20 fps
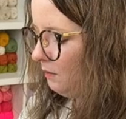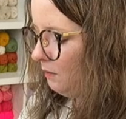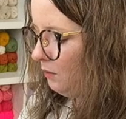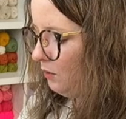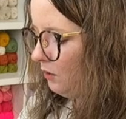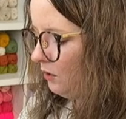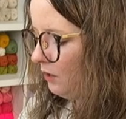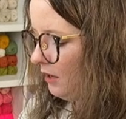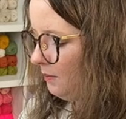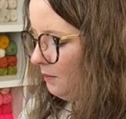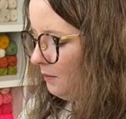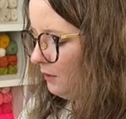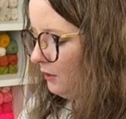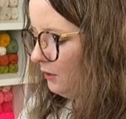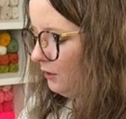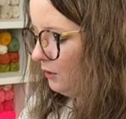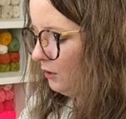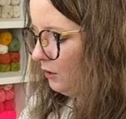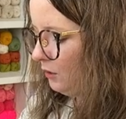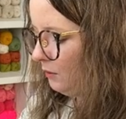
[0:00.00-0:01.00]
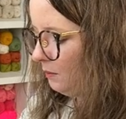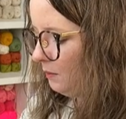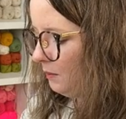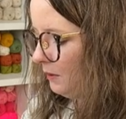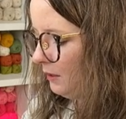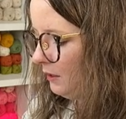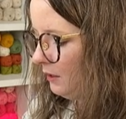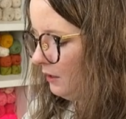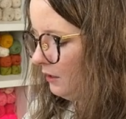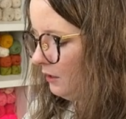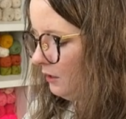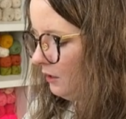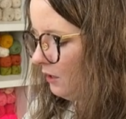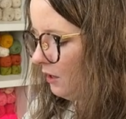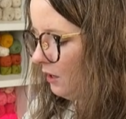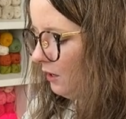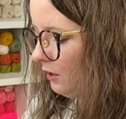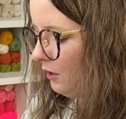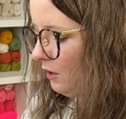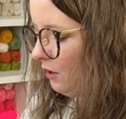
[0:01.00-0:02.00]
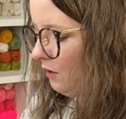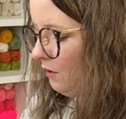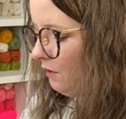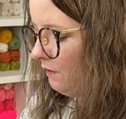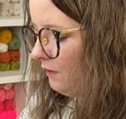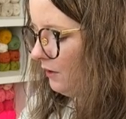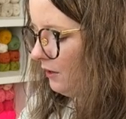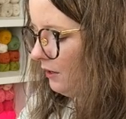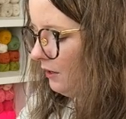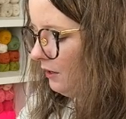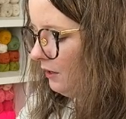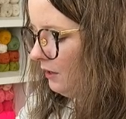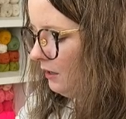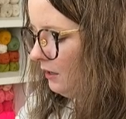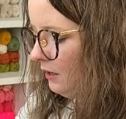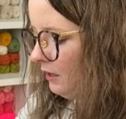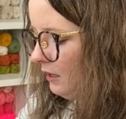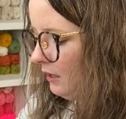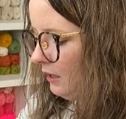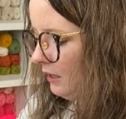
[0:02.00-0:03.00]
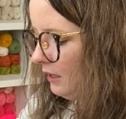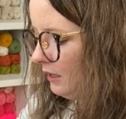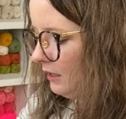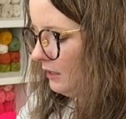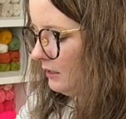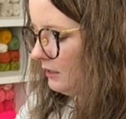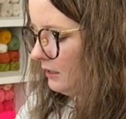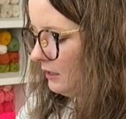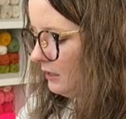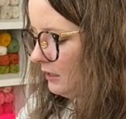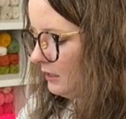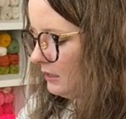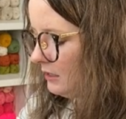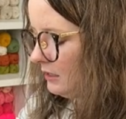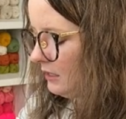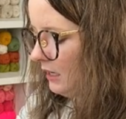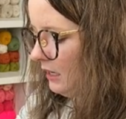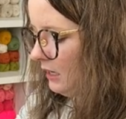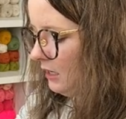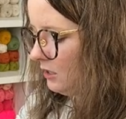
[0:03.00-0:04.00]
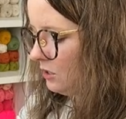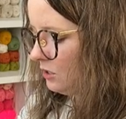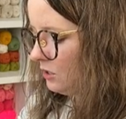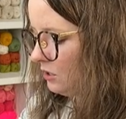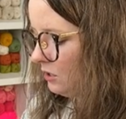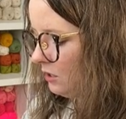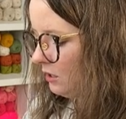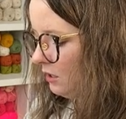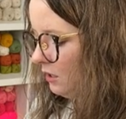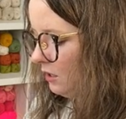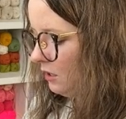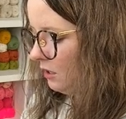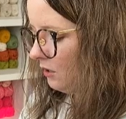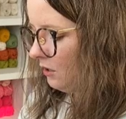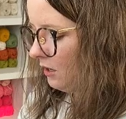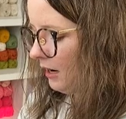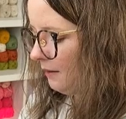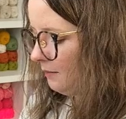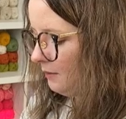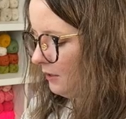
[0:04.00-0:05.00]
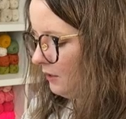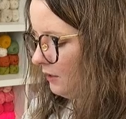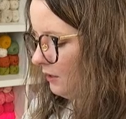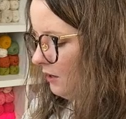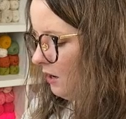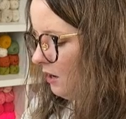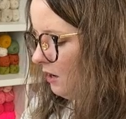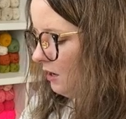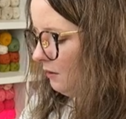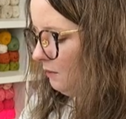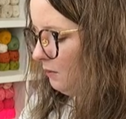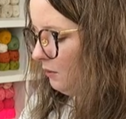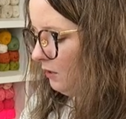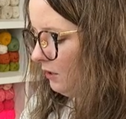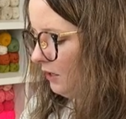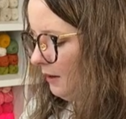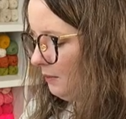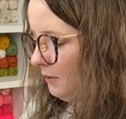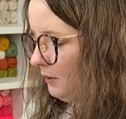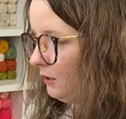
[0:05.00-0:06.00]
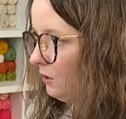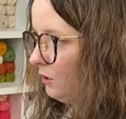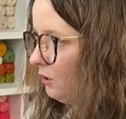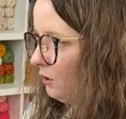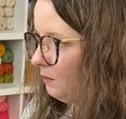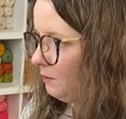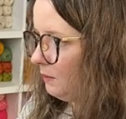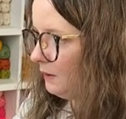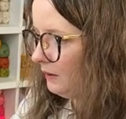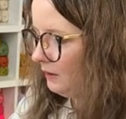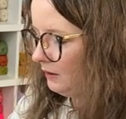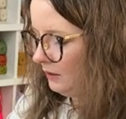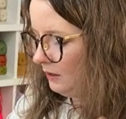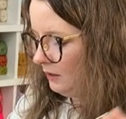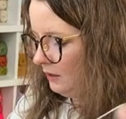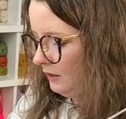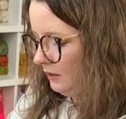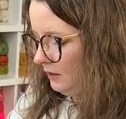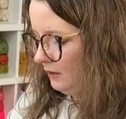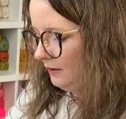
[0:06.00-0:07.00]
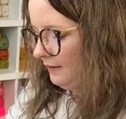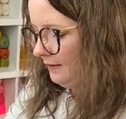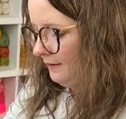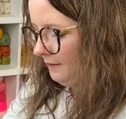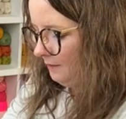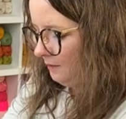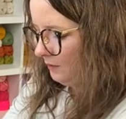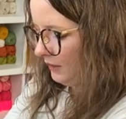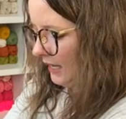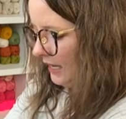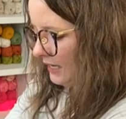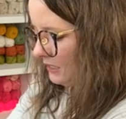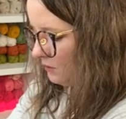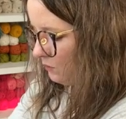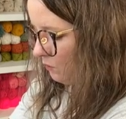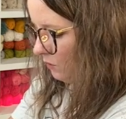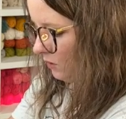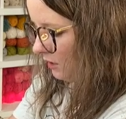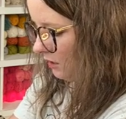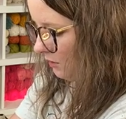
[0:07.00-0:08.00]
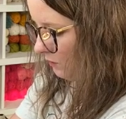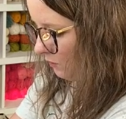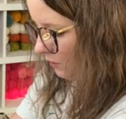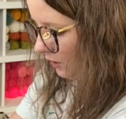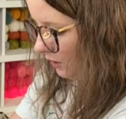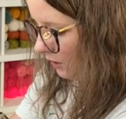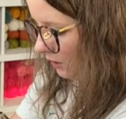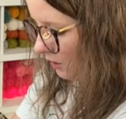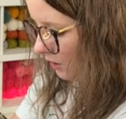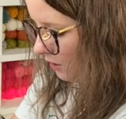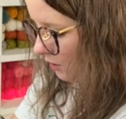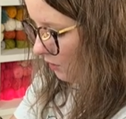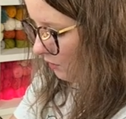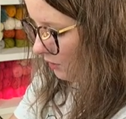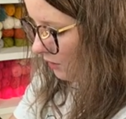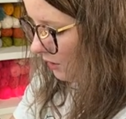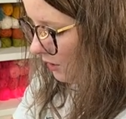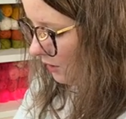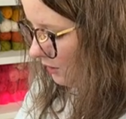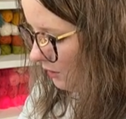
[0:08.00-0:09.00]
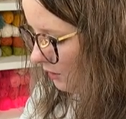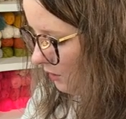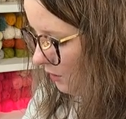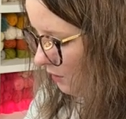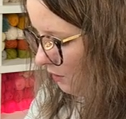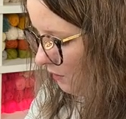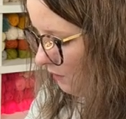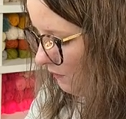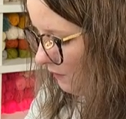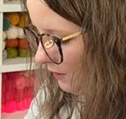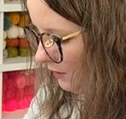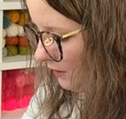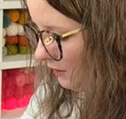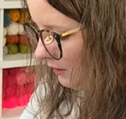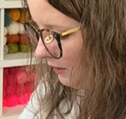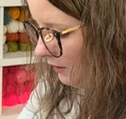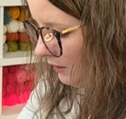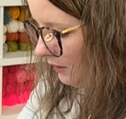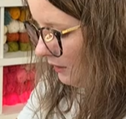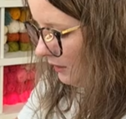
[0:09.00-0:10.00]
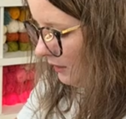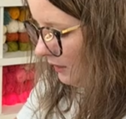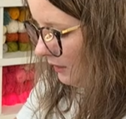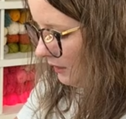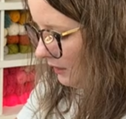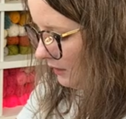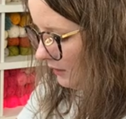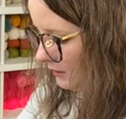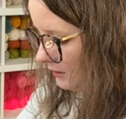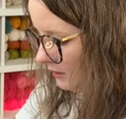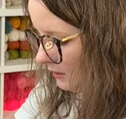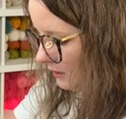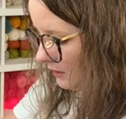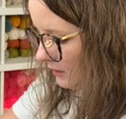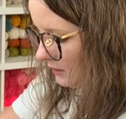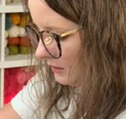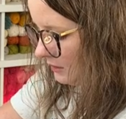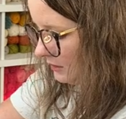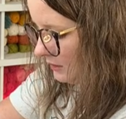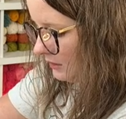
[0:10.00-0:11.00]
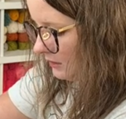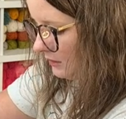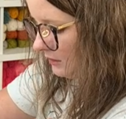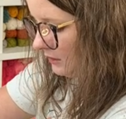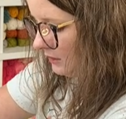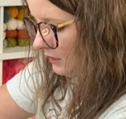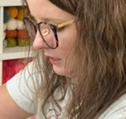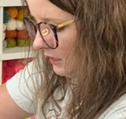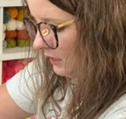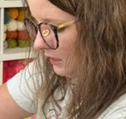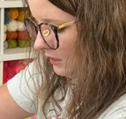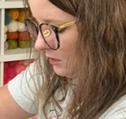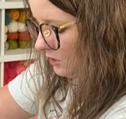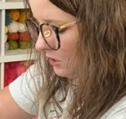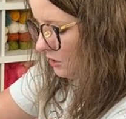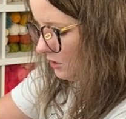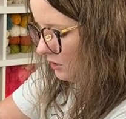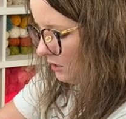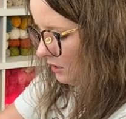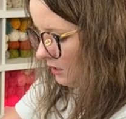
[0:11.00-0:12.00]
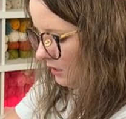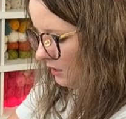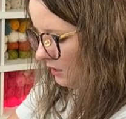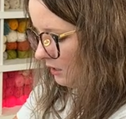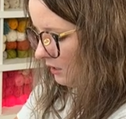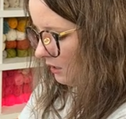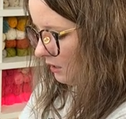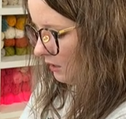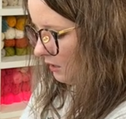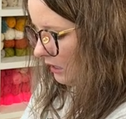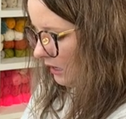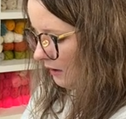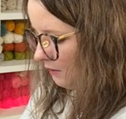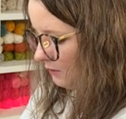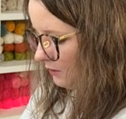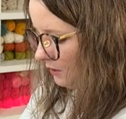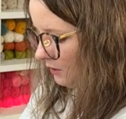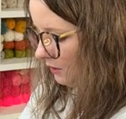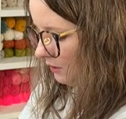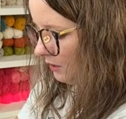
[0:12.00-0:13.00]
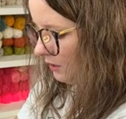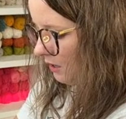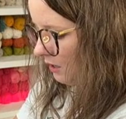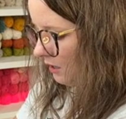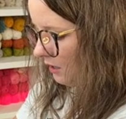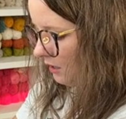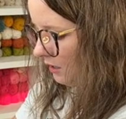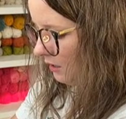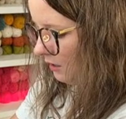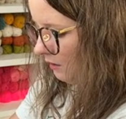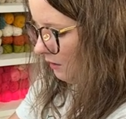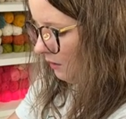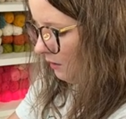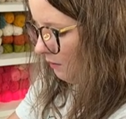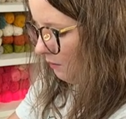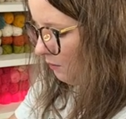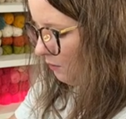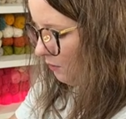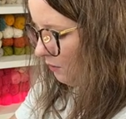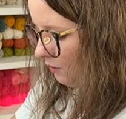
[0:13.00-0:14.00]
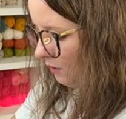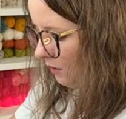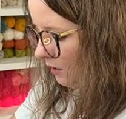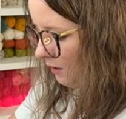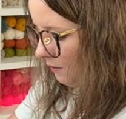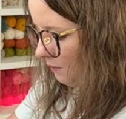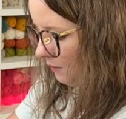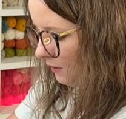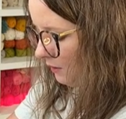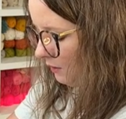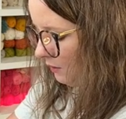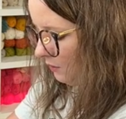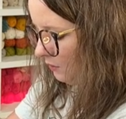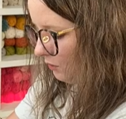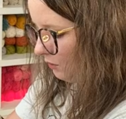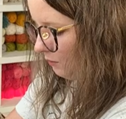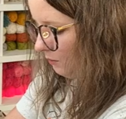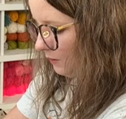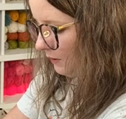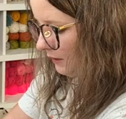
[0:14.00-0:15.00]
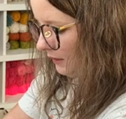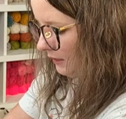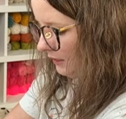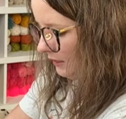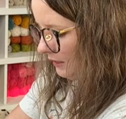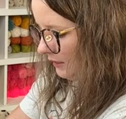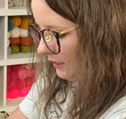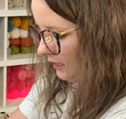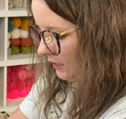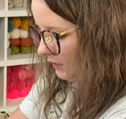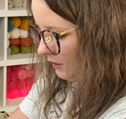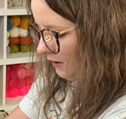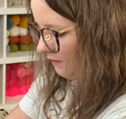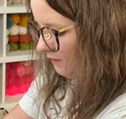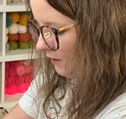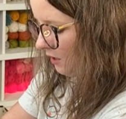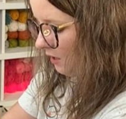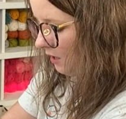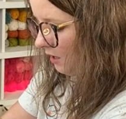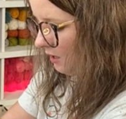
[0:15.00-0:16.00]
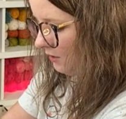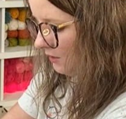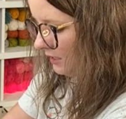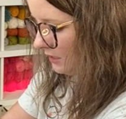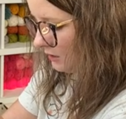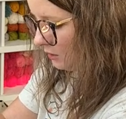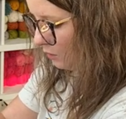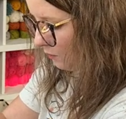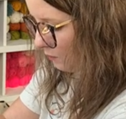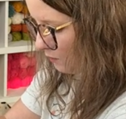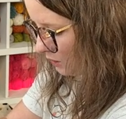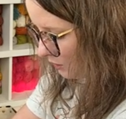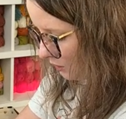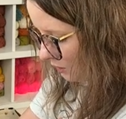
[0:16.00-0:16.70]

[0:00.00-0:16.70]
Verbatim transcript: pull up a loop. Yarn over, into the stitch, grab your yarn, pull up a loop. Last one, we're going to go yarn over, into the stitch, grab your yarn, pull up a loop. Now you have all these loops on your